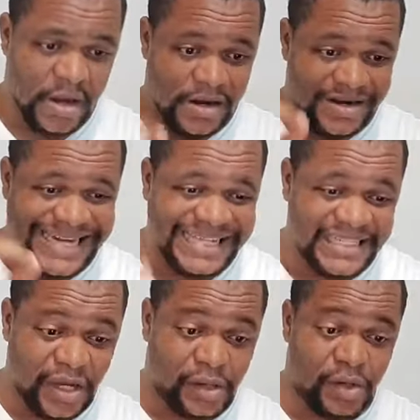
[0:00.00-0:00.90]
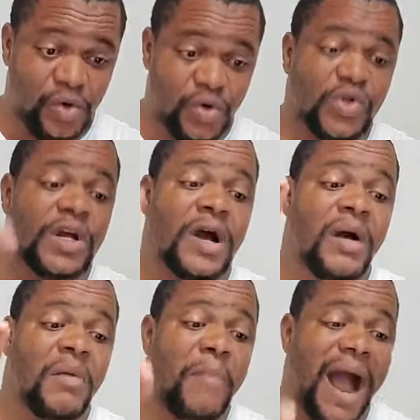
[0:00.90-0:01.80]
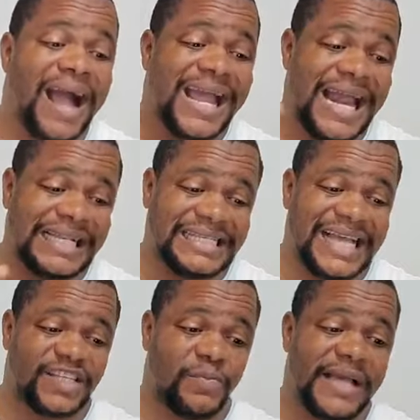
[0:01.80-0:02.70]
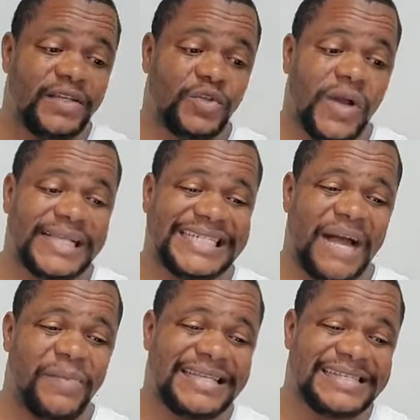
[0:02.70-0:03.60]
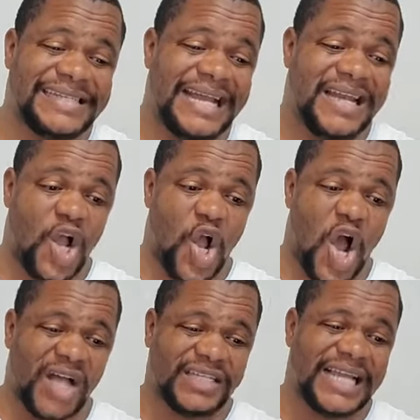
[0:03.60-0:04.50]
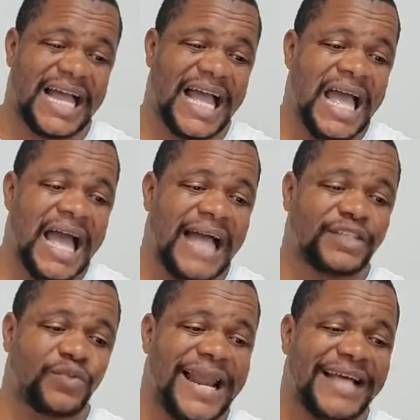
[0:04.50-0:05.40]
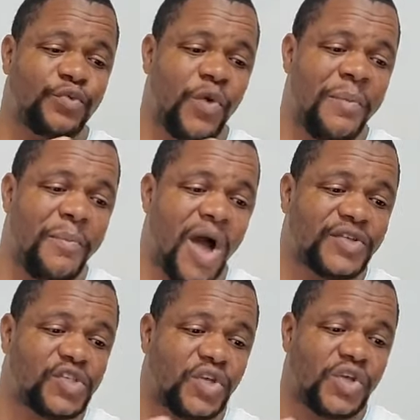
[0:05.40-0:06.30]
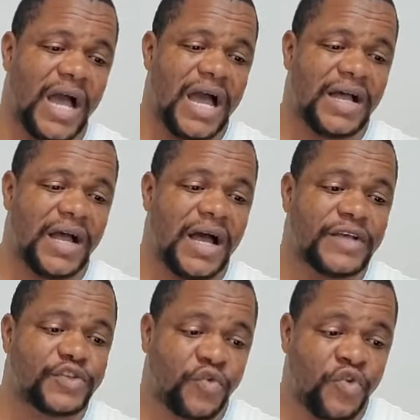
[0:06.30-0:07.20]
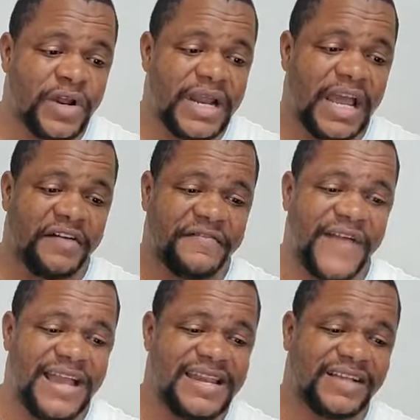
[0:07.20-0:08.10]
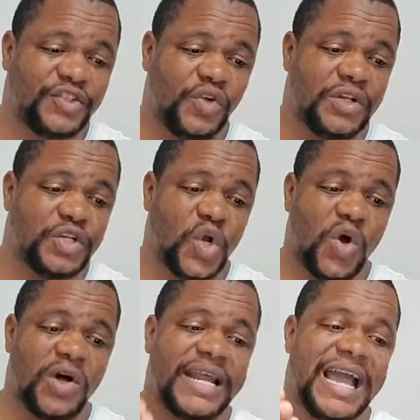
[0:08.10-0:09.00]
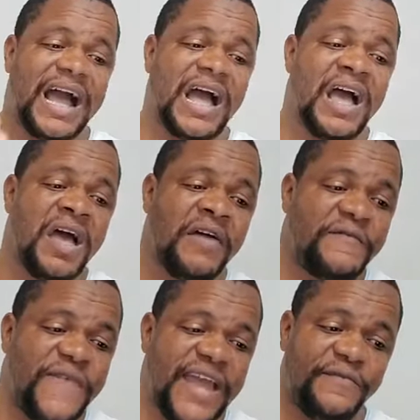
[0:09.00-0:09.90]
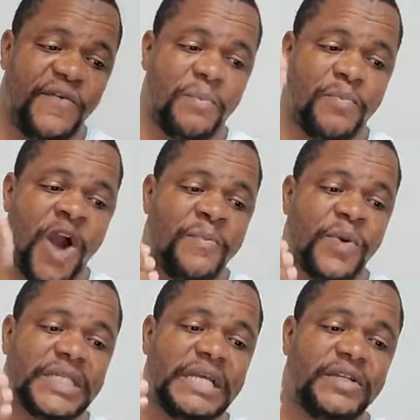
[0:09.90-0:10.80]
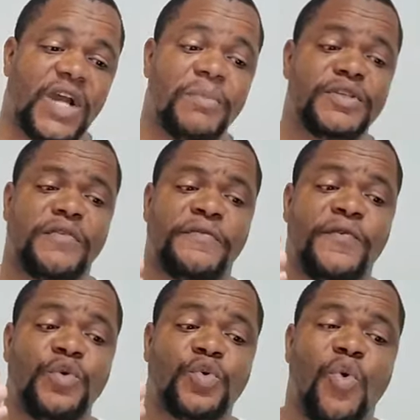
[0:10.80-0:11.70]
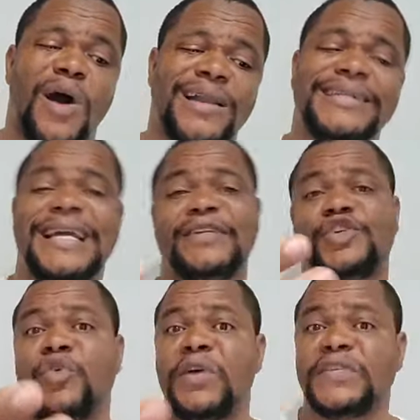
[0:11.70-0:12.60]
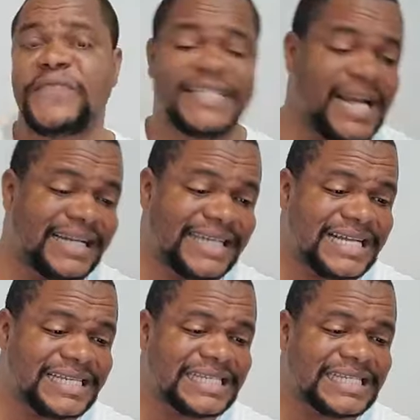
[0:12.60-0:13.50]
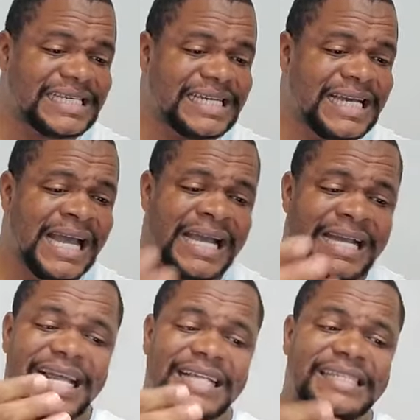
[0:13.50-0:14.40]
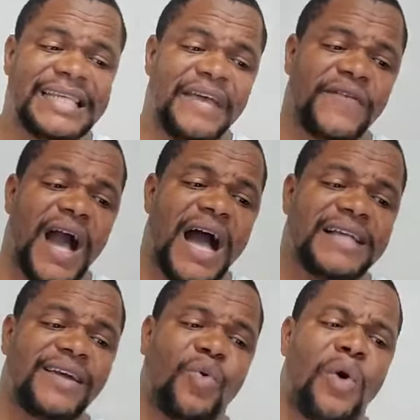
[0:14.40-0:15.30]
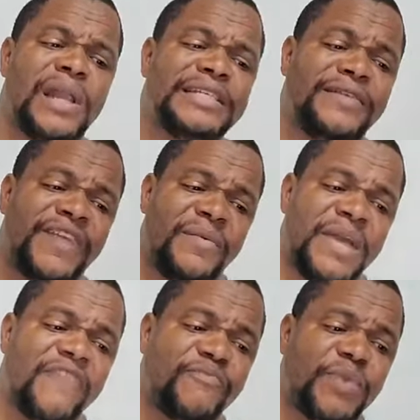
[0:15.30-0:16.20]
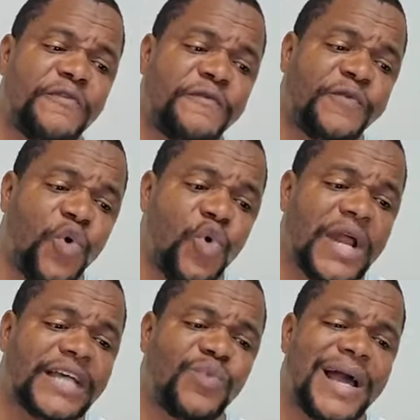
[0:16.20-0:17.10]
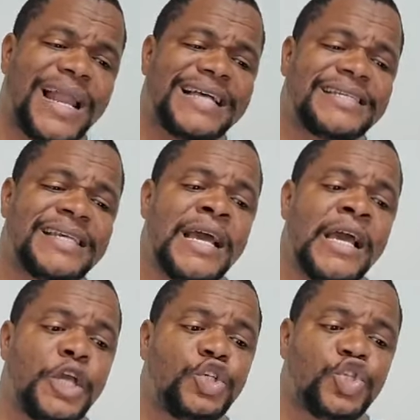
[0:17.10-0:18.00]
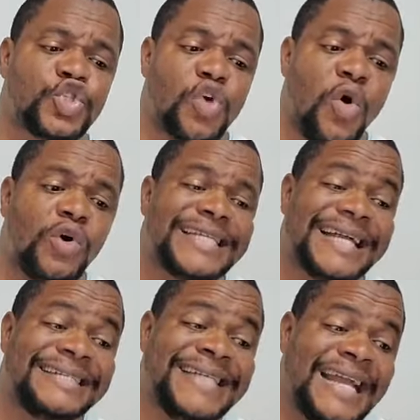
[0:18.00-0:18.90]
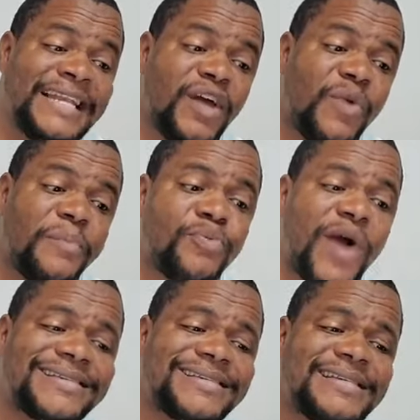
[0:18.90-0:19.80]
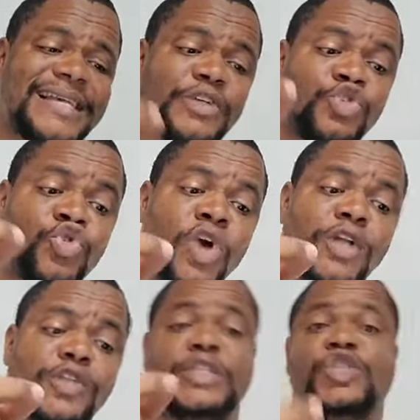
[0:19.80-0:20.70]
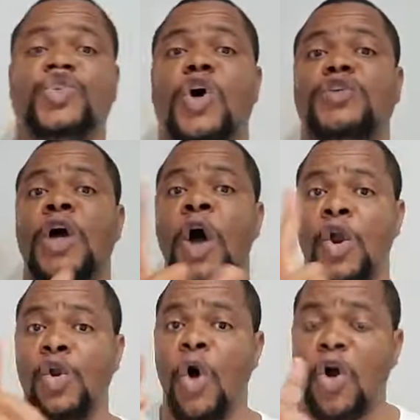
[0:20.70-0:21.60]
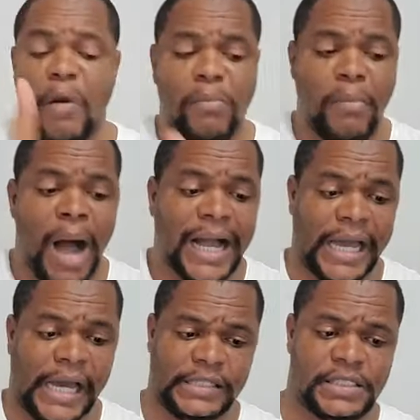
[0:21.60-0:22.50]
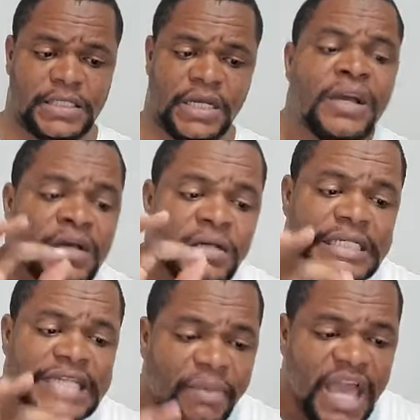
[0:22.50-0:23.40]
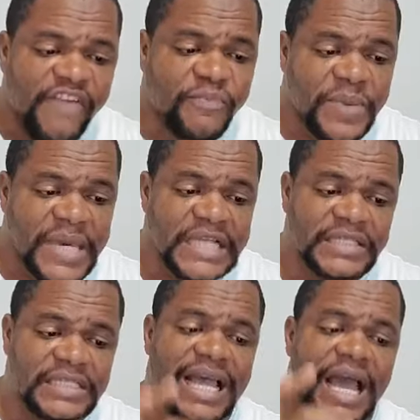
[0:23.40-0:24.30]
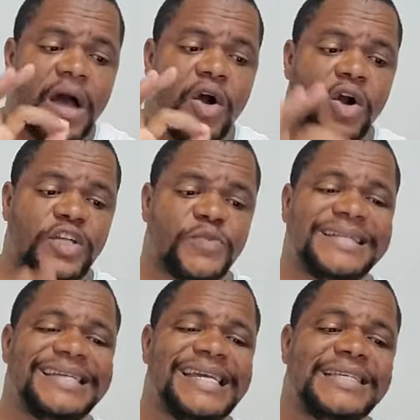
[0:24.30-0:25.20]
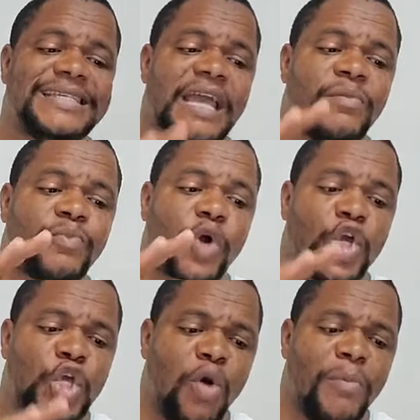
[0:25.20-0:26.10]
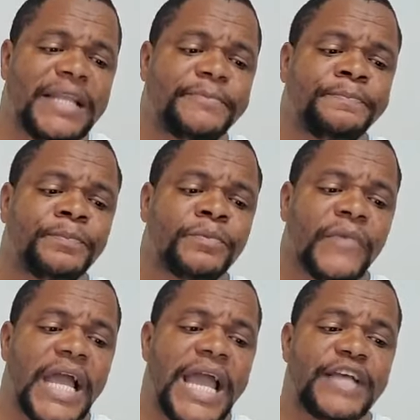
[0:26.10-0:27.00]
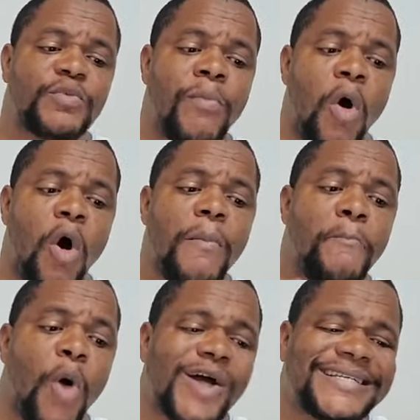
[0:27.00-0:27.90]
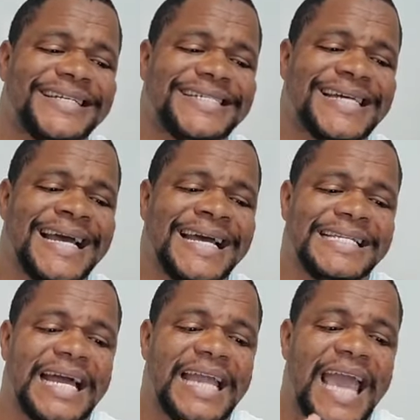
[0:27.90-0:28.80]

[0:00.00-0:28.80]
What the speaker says: This includes market assessments to establish standard costs, as well as robust scrutiny of vendors to ensure they are fit for purpose in terms of food quality and storage facilities. This safeguards the quality of WFP food, as well as ensures the tendering processes do not distort local markets. WFP's expertise in procurement is more important than